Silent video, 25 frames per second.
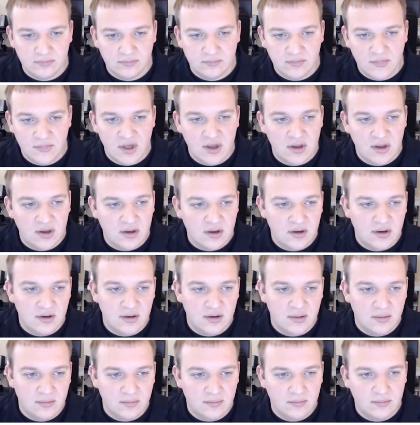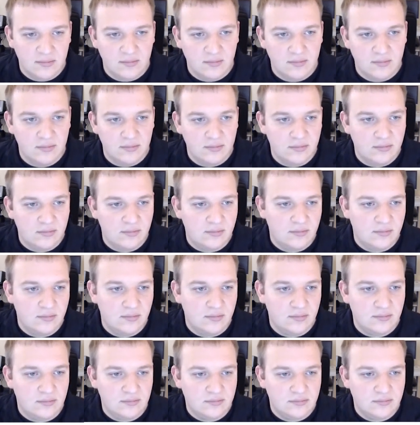Sorry, there was some
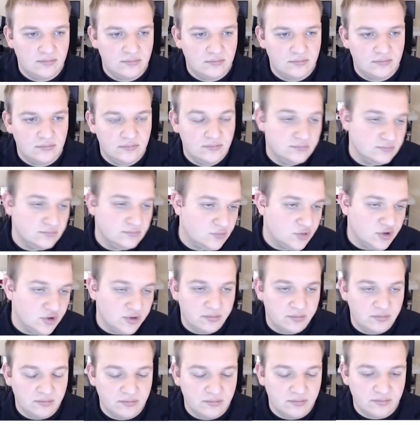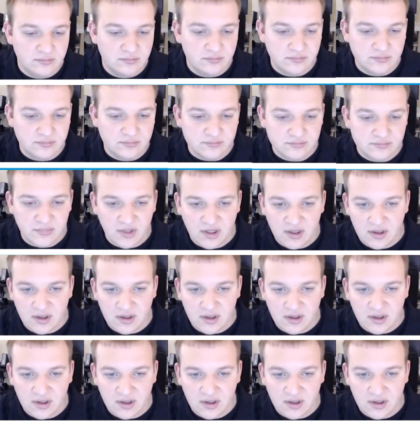problem. Please try again.